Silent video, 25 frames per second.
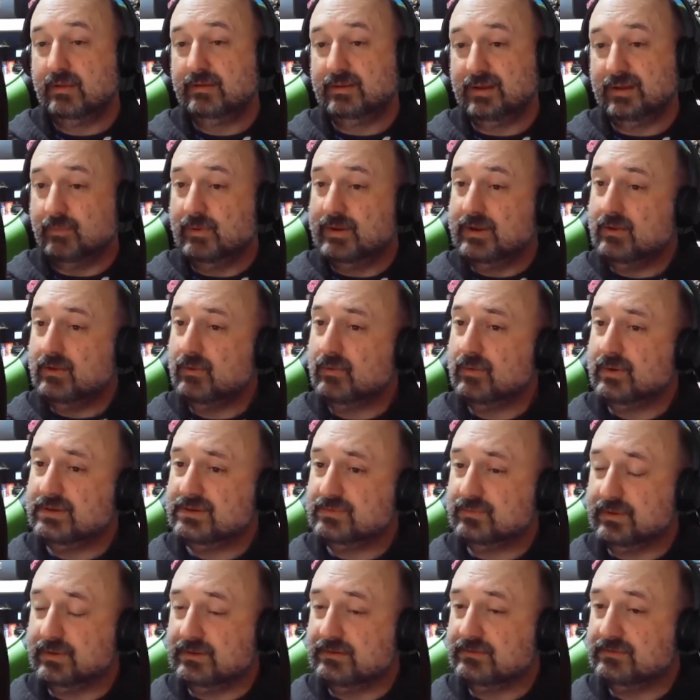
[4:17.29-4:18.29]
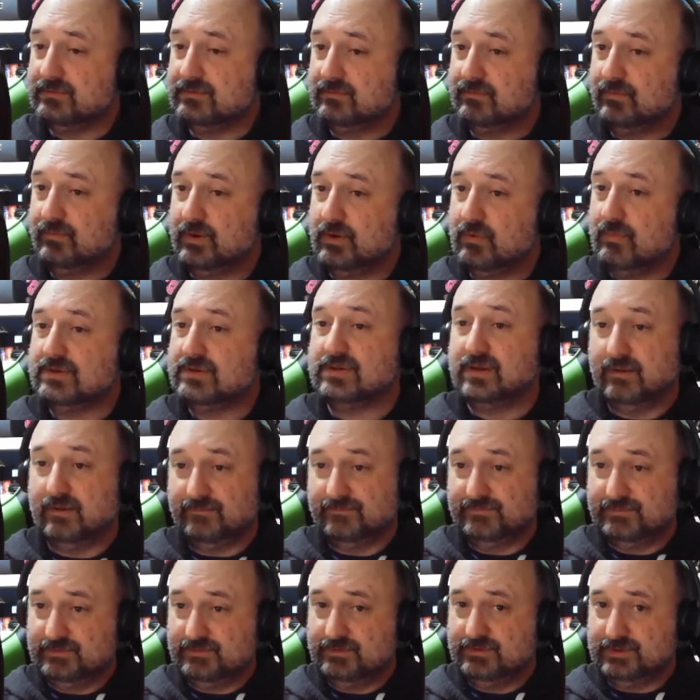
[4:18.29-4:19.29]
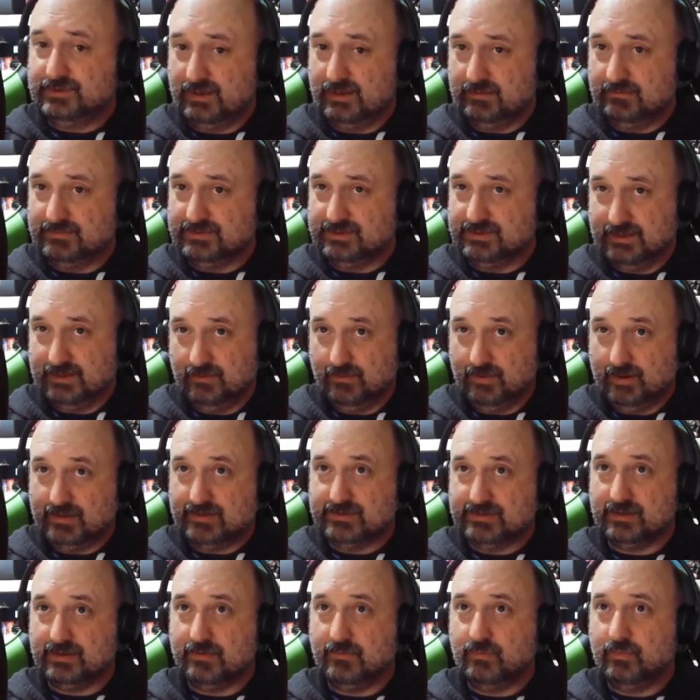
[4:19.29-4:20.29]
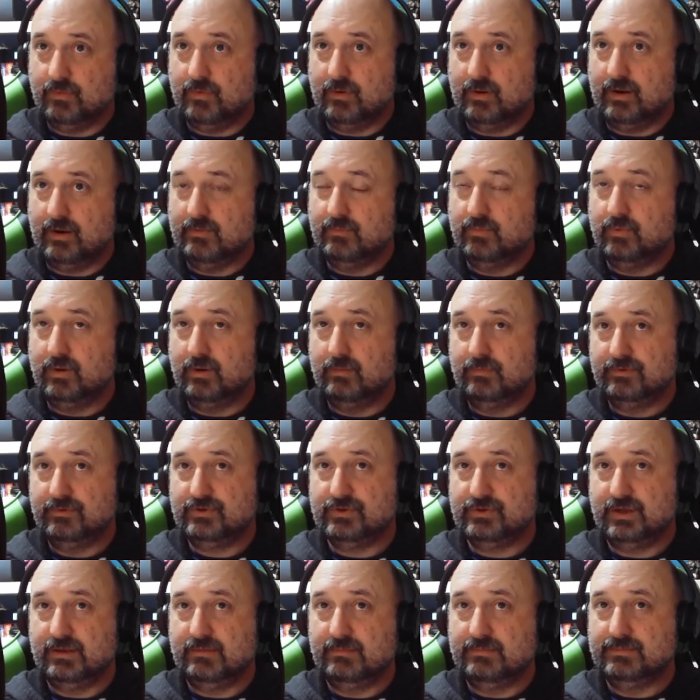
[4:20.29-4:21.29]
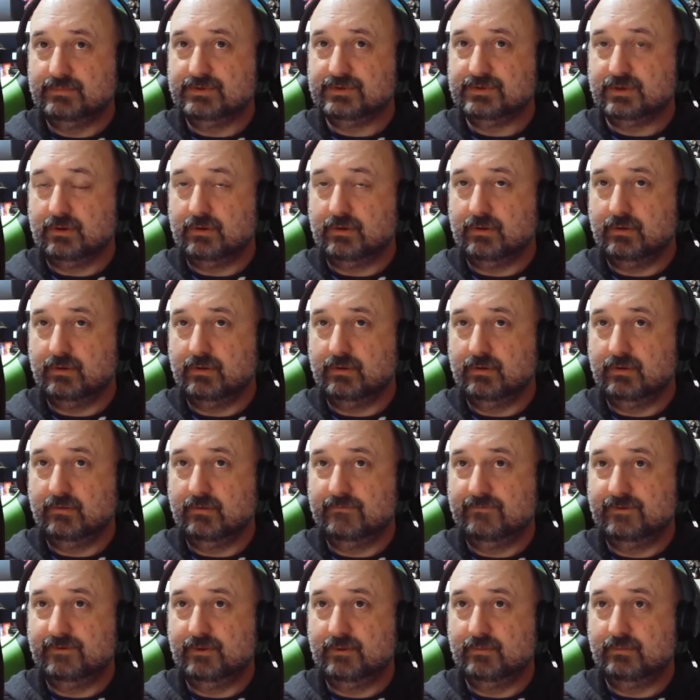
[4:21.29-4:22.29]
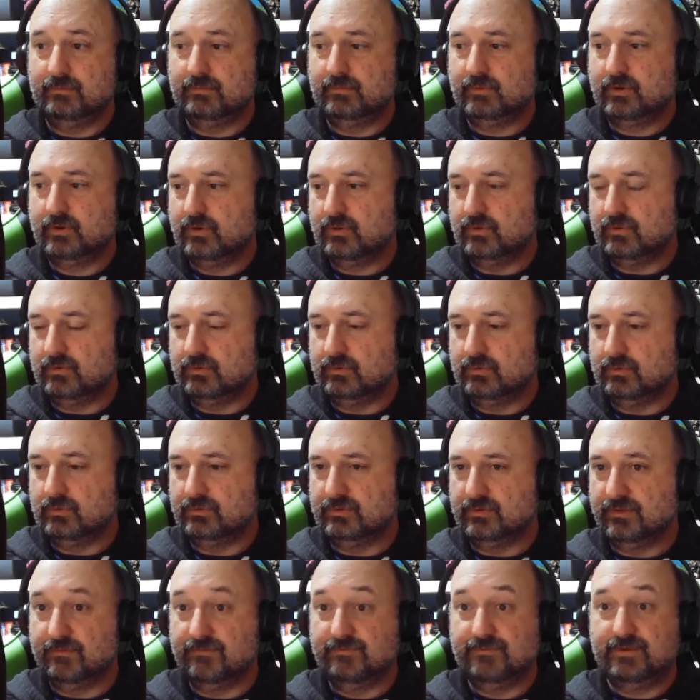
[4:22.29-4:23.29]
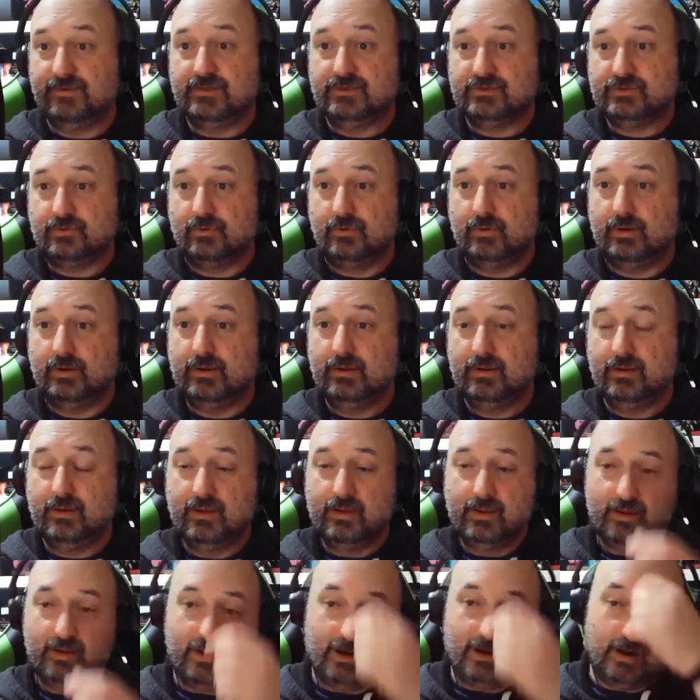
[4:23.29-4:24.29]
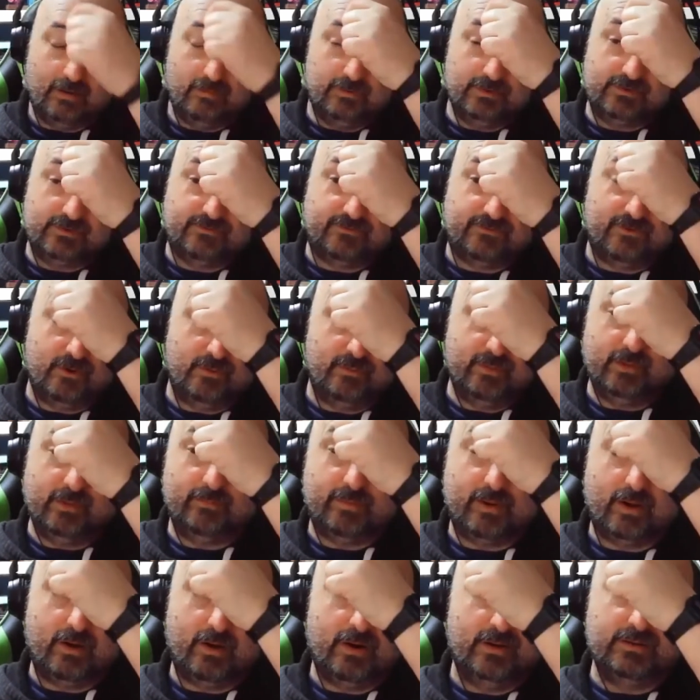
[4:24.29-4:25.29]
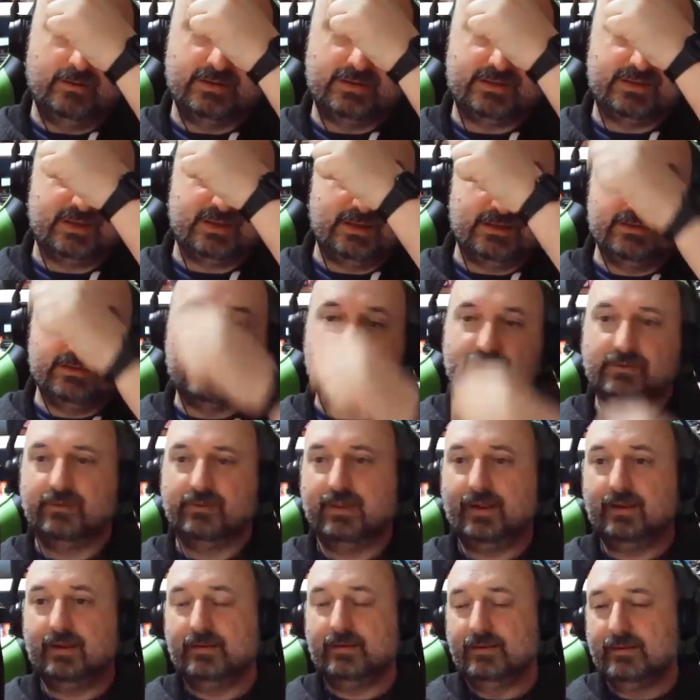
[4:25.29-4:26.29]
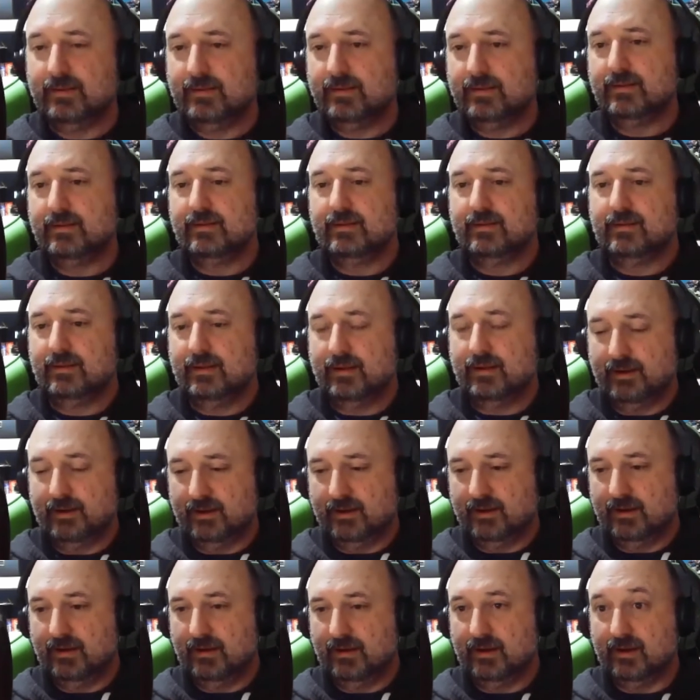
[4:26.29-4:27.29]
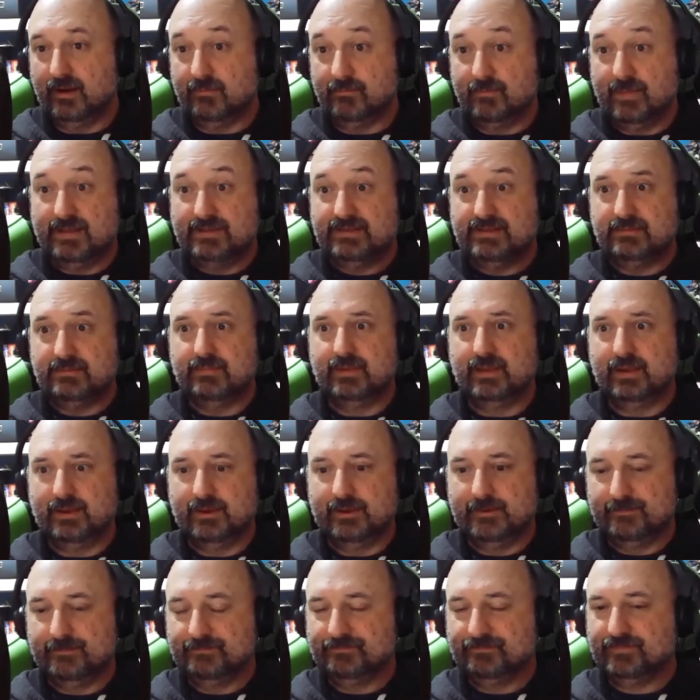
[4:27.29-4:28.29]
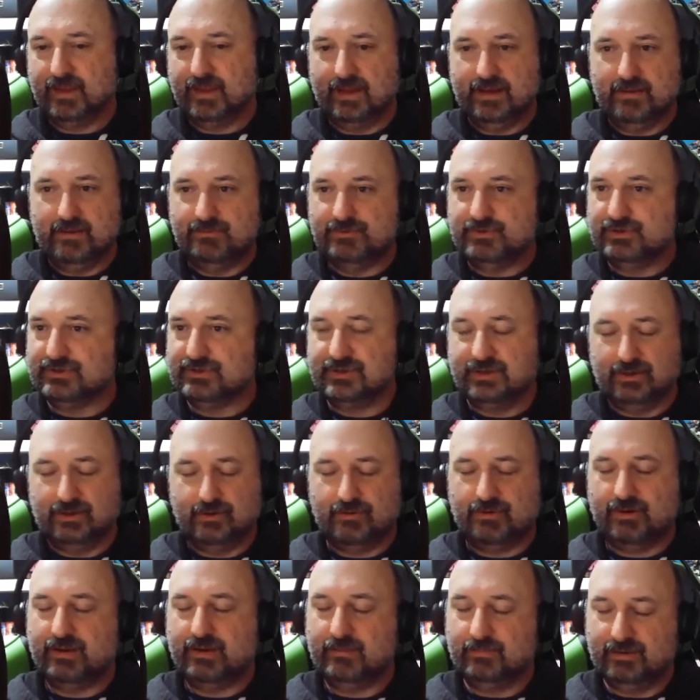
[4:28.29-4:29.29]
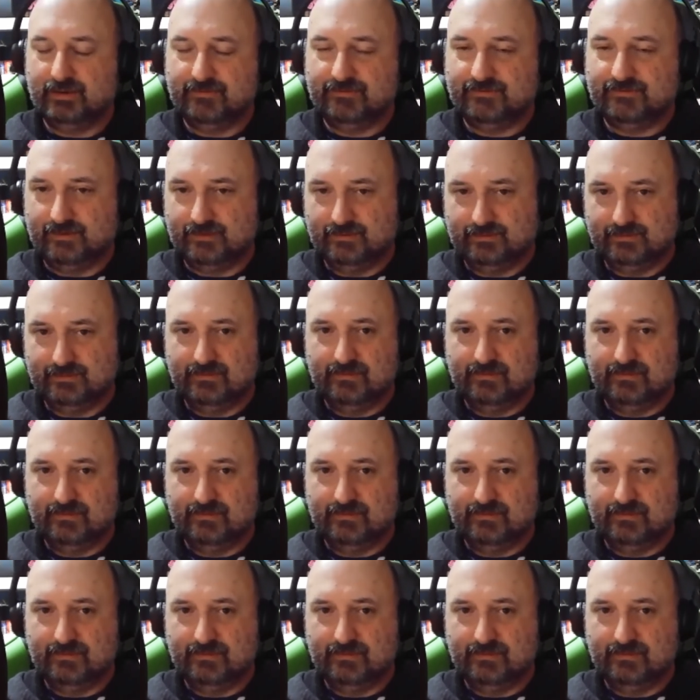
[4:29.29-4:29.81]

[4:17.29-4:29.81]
Now we always loved James anyway, because I'd worked with James on a film called The Fitzroy. I was filming behind the scenes on that, and I'd met him there, and he was just incredibly fun.